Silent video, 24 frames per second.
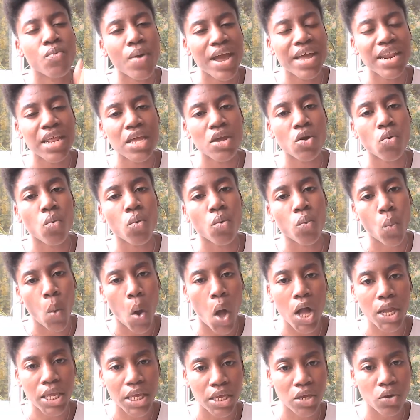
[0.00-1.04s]

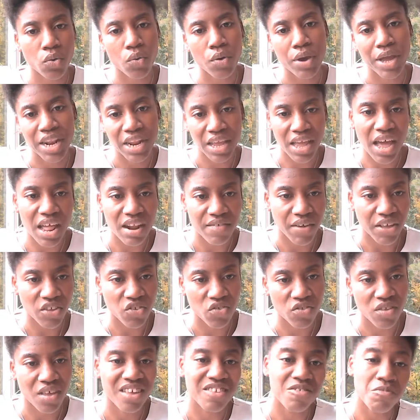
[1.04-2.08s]
or any kind of
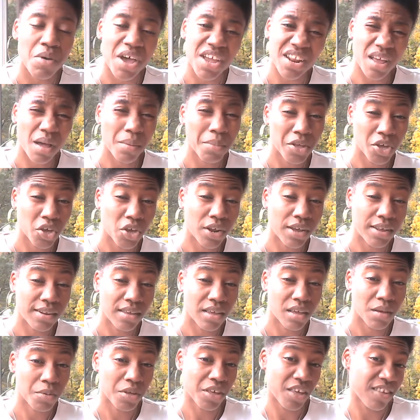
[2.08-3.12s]
exercise might not be a good
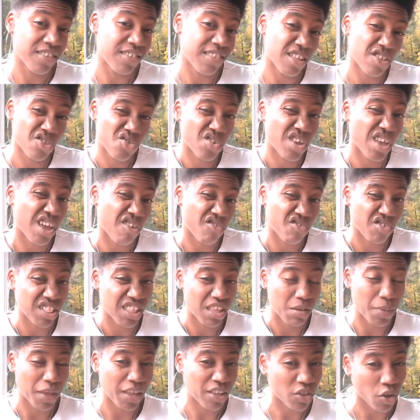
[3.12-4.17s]
idea because then you can't really
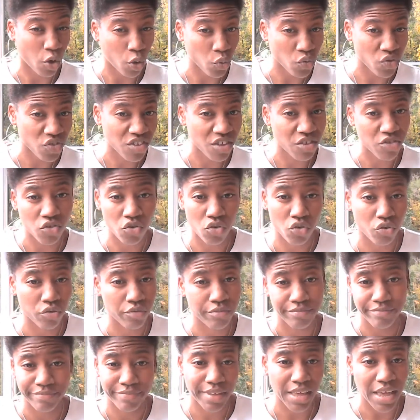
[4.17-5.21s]
make notes because you're
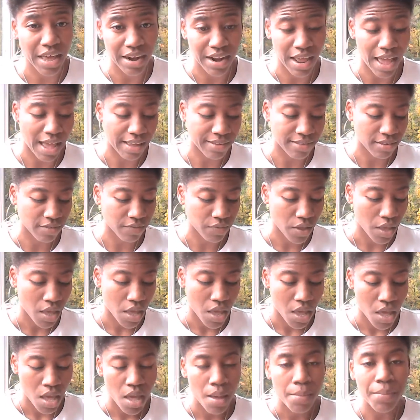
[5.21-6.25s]
kind of active.
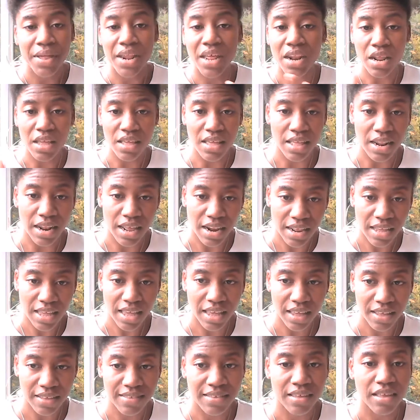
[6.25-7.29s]
But in any
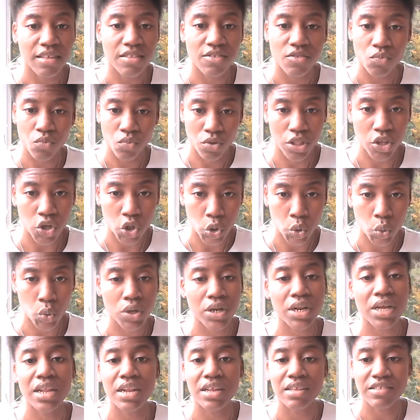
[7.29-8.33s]
case, it's really short
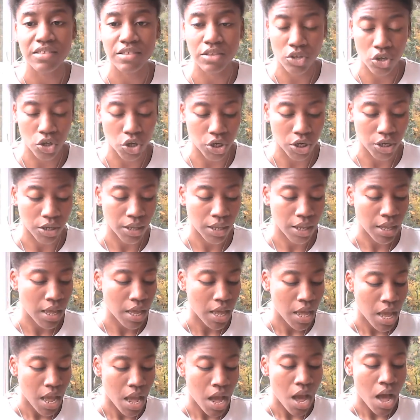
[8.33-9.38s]
and it's good.
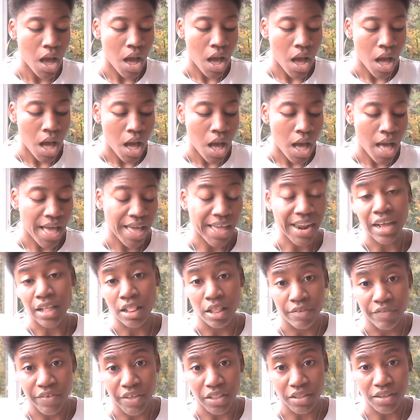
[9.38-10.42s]
And I
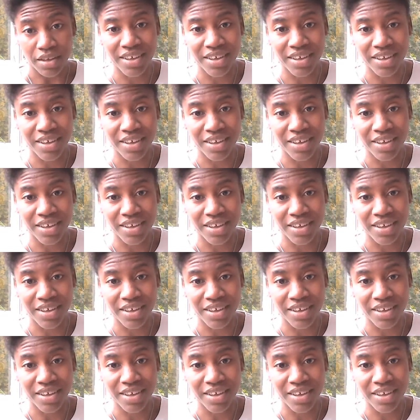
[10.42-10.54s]
love it.